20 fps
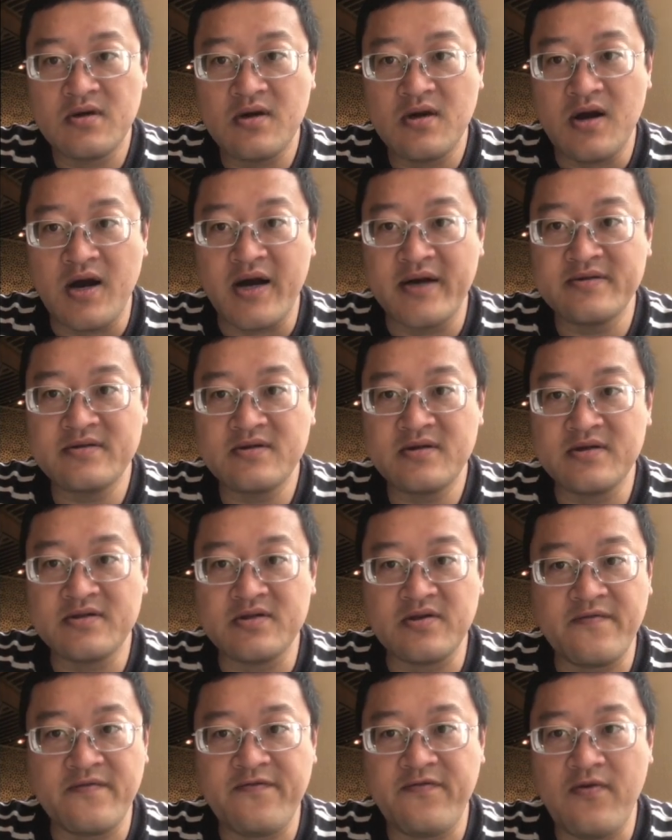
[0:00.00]
and
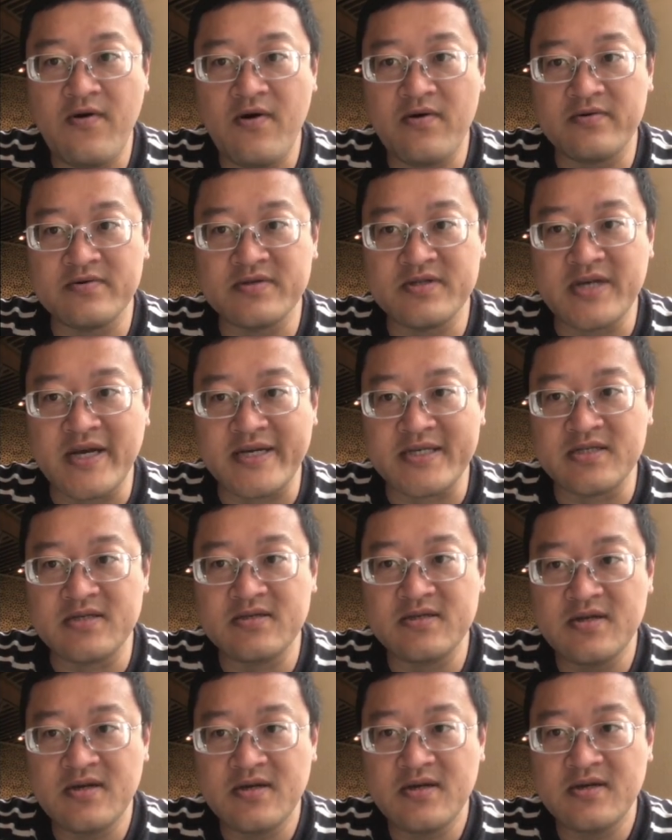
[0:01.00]
it's found that
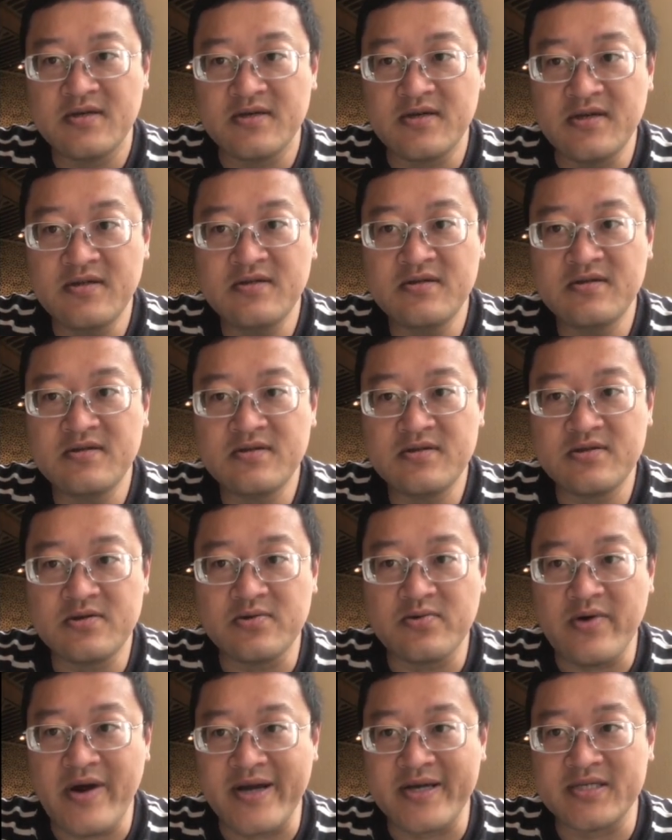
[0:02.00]

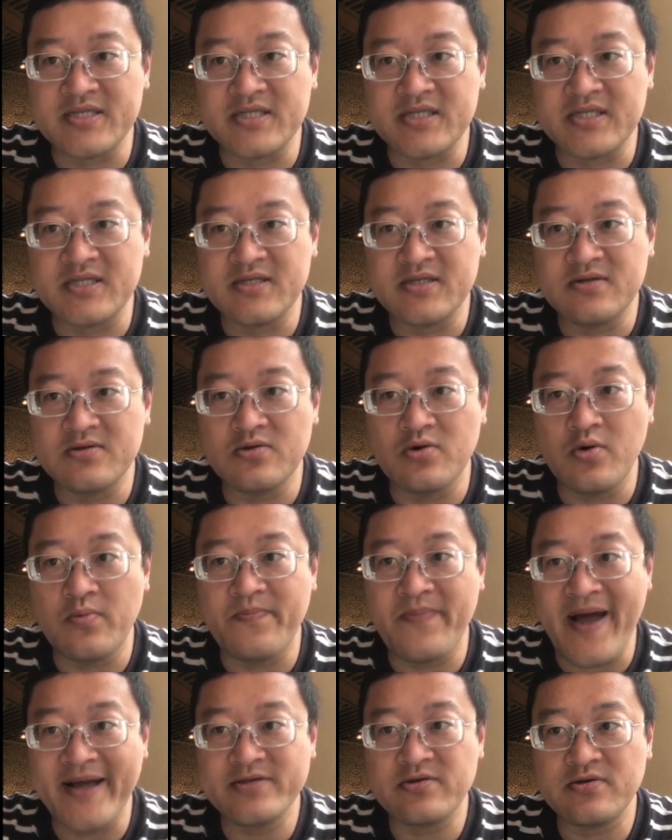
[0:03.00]
indirect low
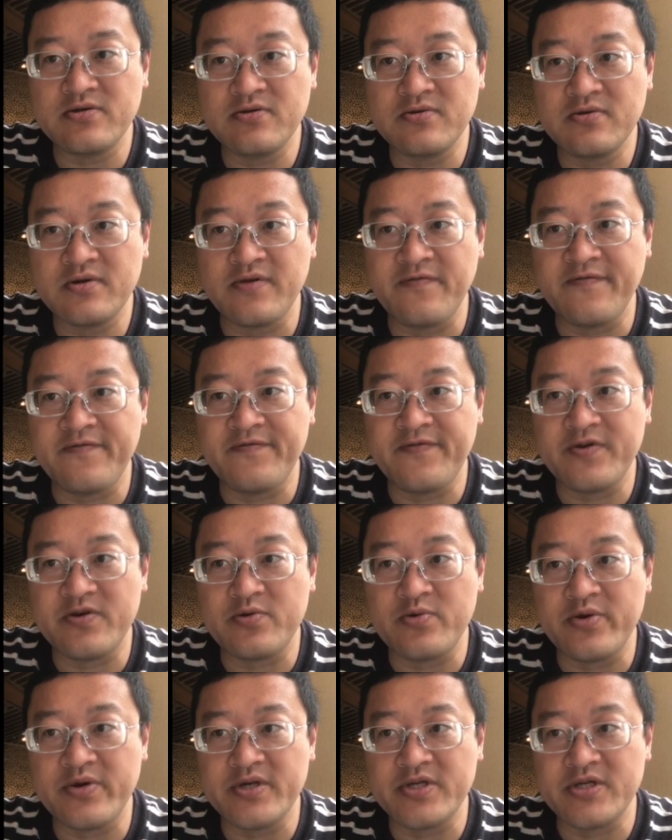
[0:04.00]
battery
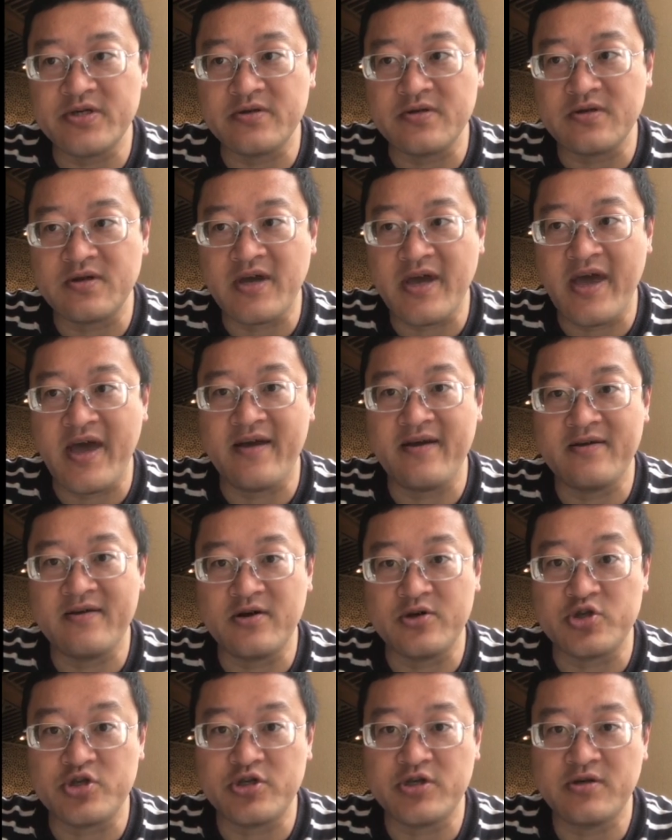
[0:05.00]
configuration can
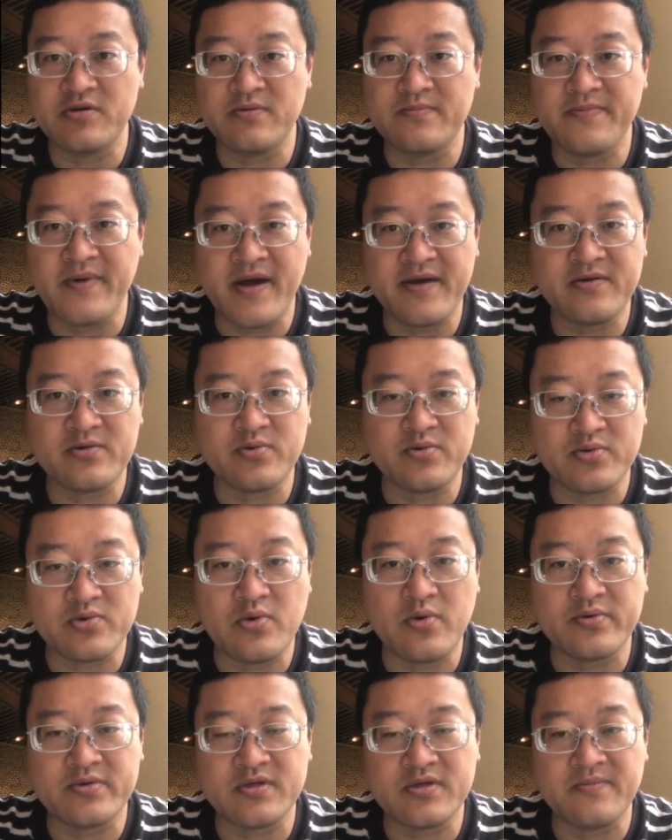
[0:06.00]
achieve better
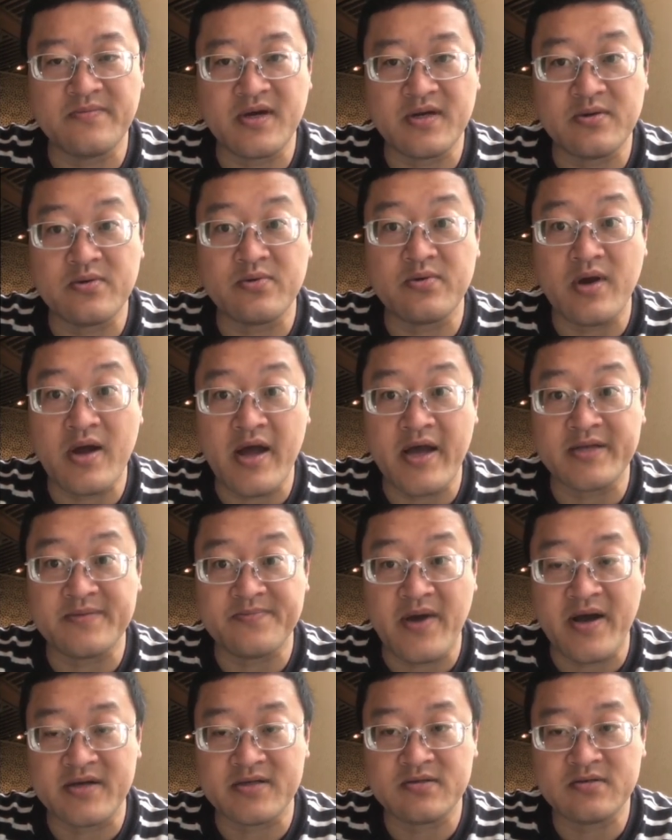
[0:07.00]
results in many
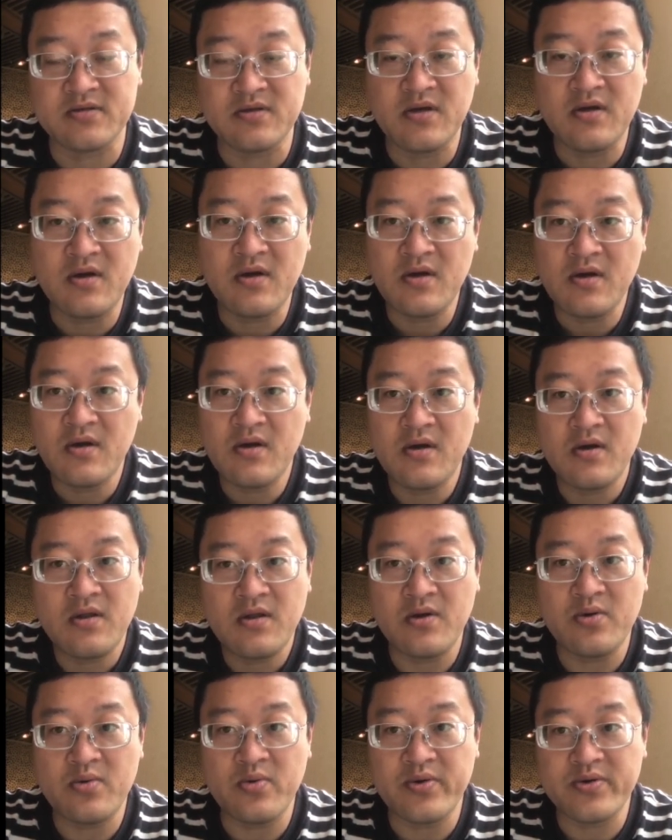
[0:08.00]
aspects.
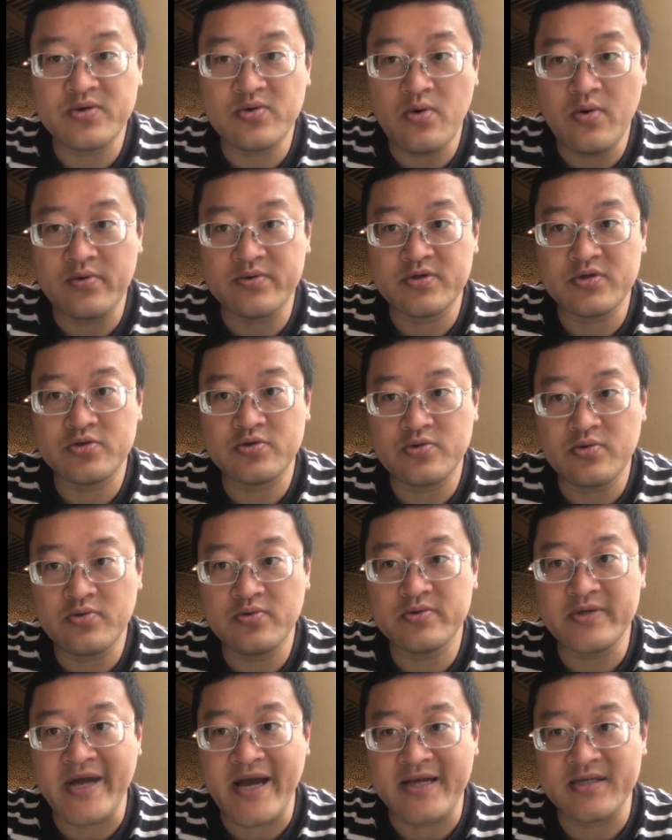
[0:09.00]
The results
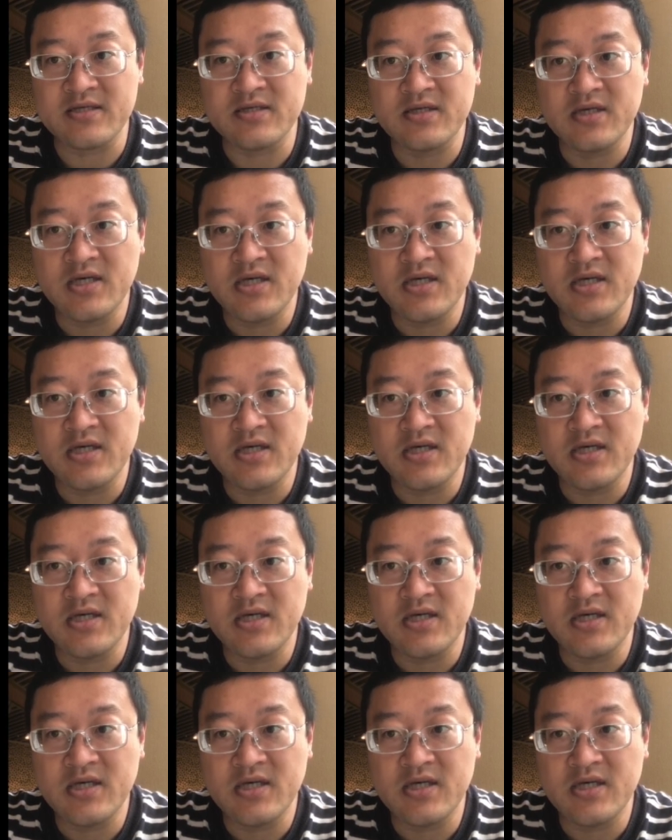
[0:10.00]
show that